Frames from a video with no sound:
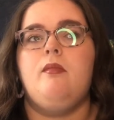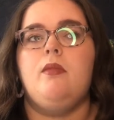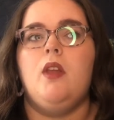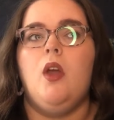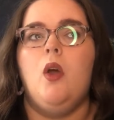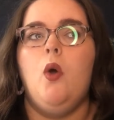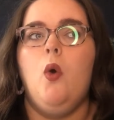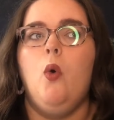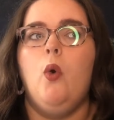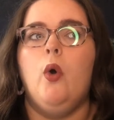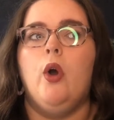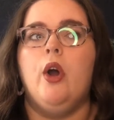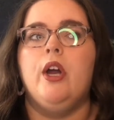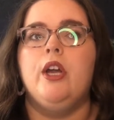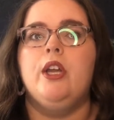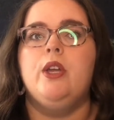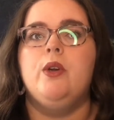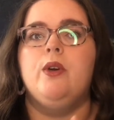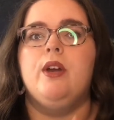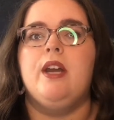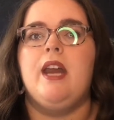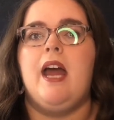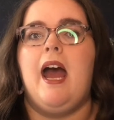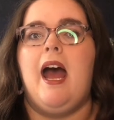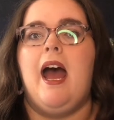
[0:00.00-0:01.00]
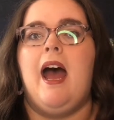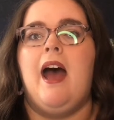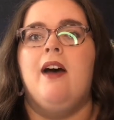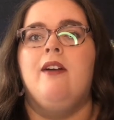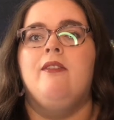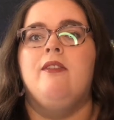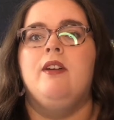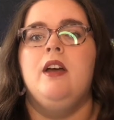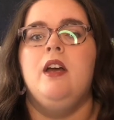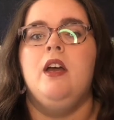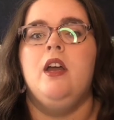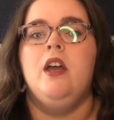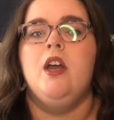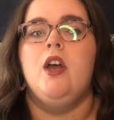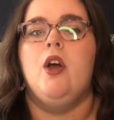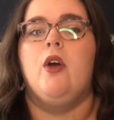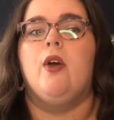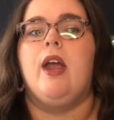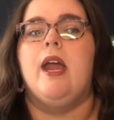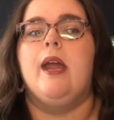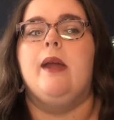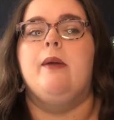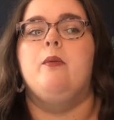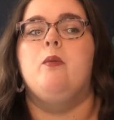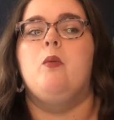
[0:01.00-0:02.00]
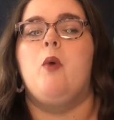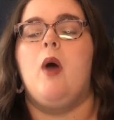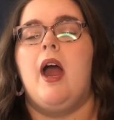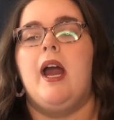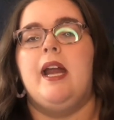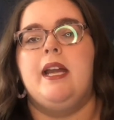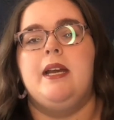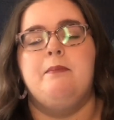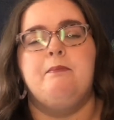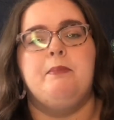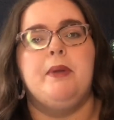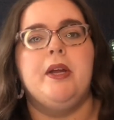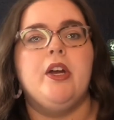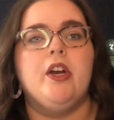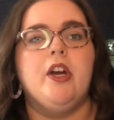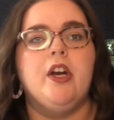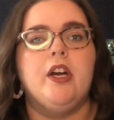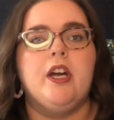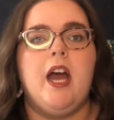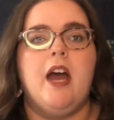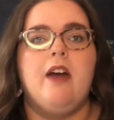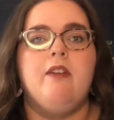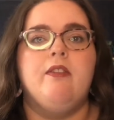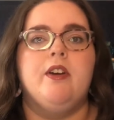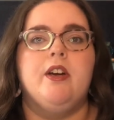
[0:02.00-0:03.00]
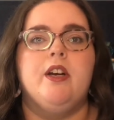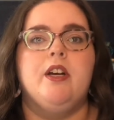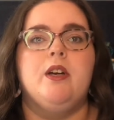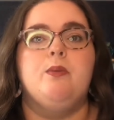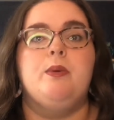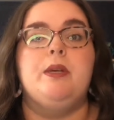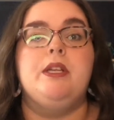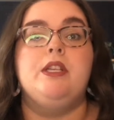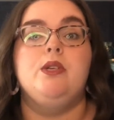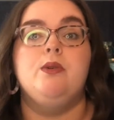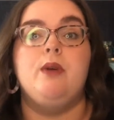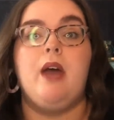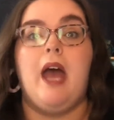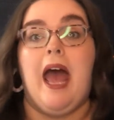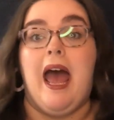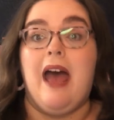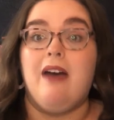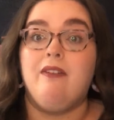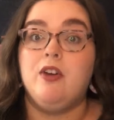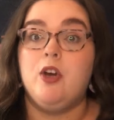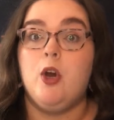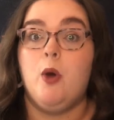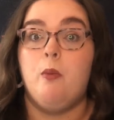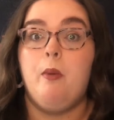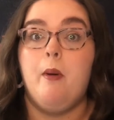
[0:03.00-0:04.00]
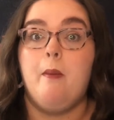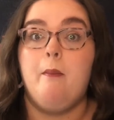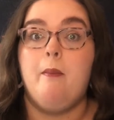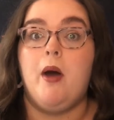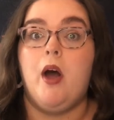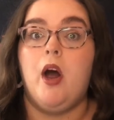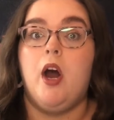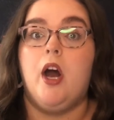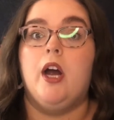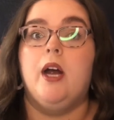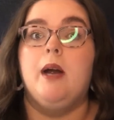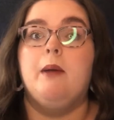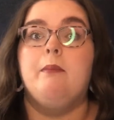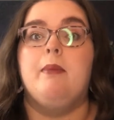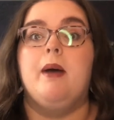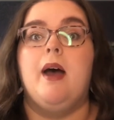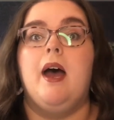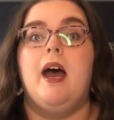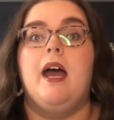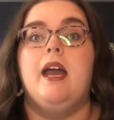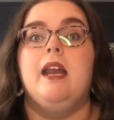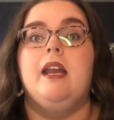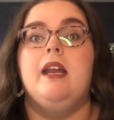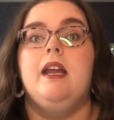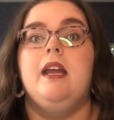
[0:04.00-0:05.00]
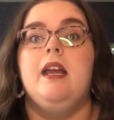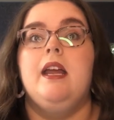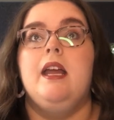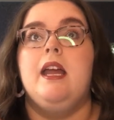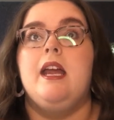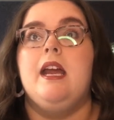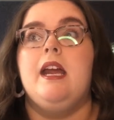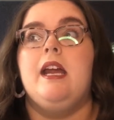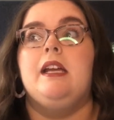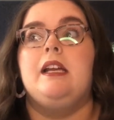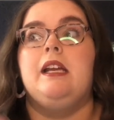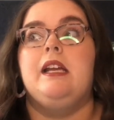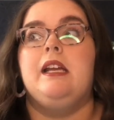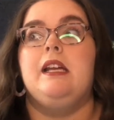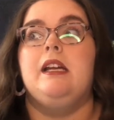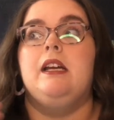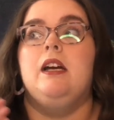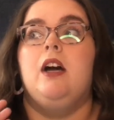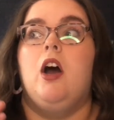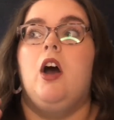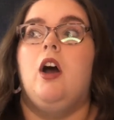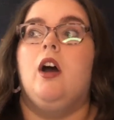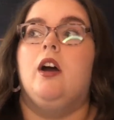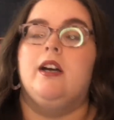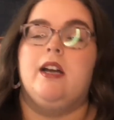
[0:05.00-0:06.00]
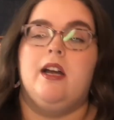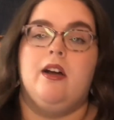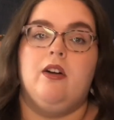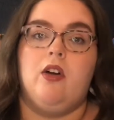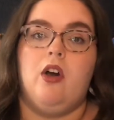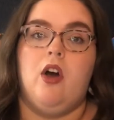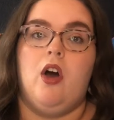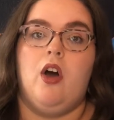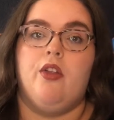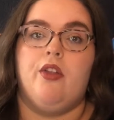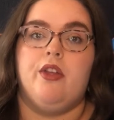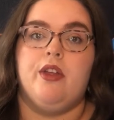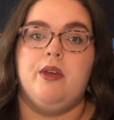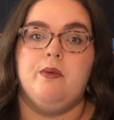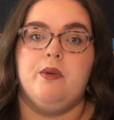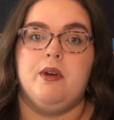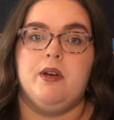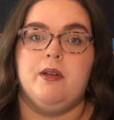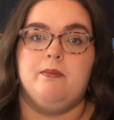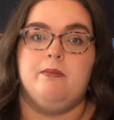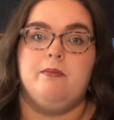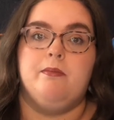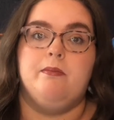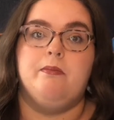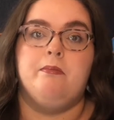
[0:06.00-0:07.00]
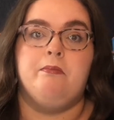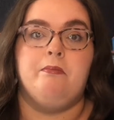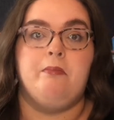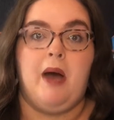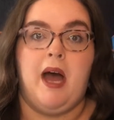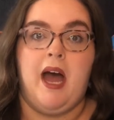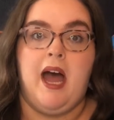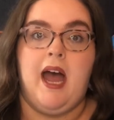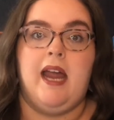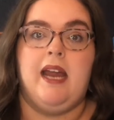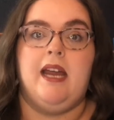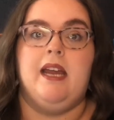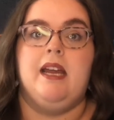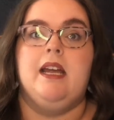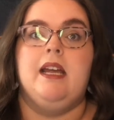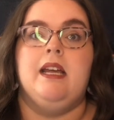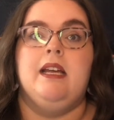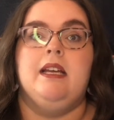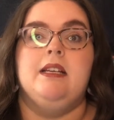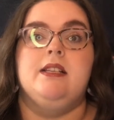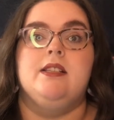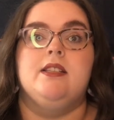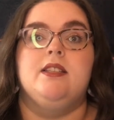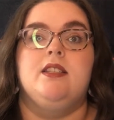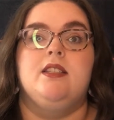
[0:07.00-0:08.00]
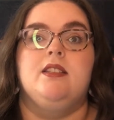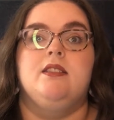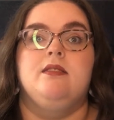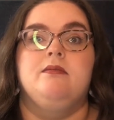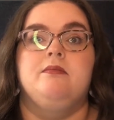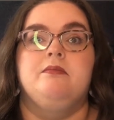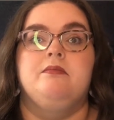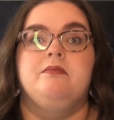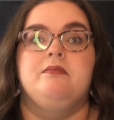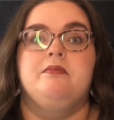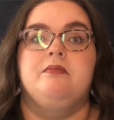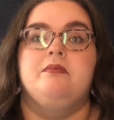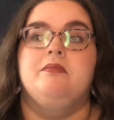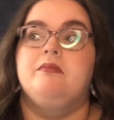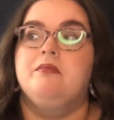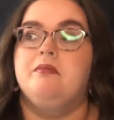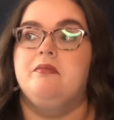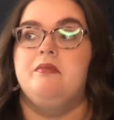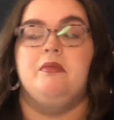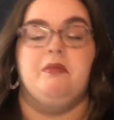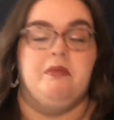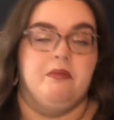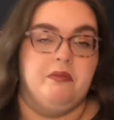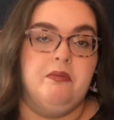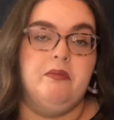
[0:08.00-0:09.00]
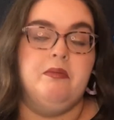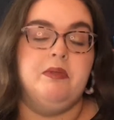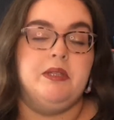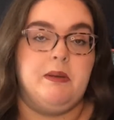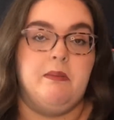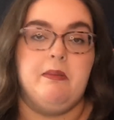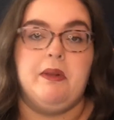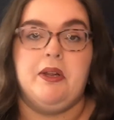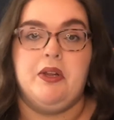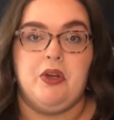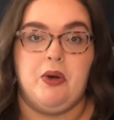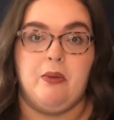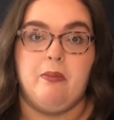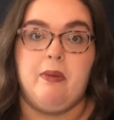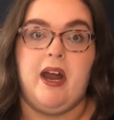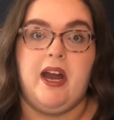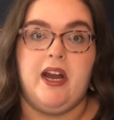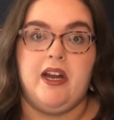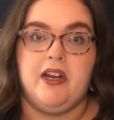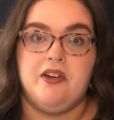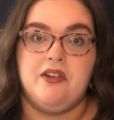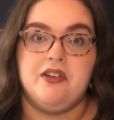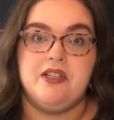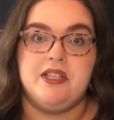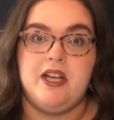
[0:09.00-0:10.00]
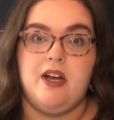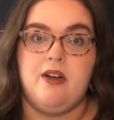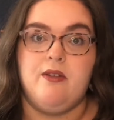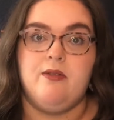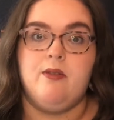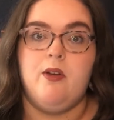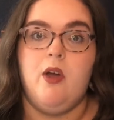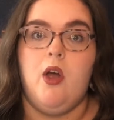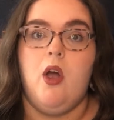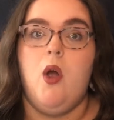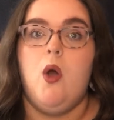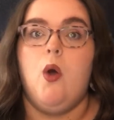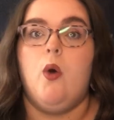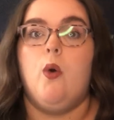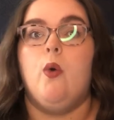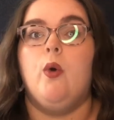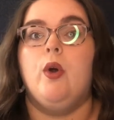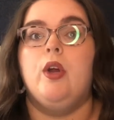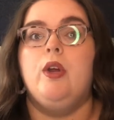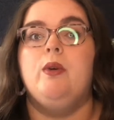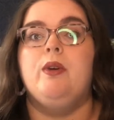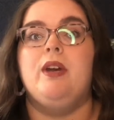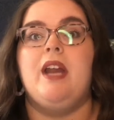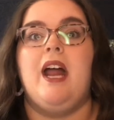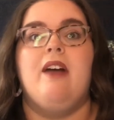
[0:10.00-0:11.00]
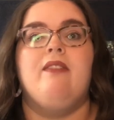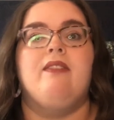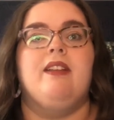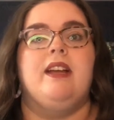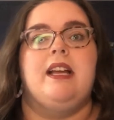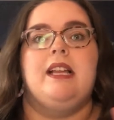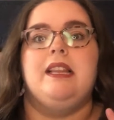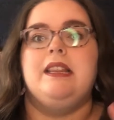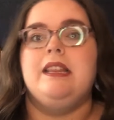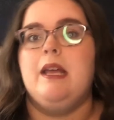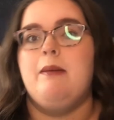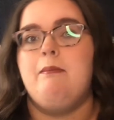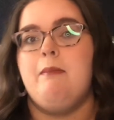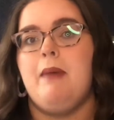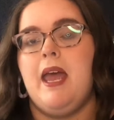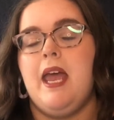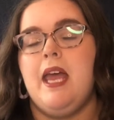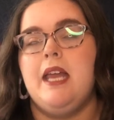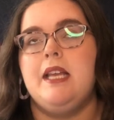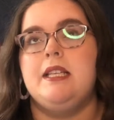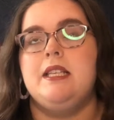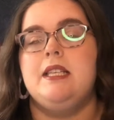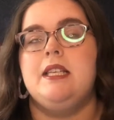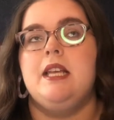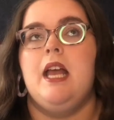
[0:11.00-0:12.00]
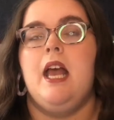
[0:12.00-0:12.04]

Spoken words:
Or you could have, okay, wine and beer are covered. We do have an open bar, but any hard alcohol that you want to buy is something you're buying yourself. Or you could have a limit.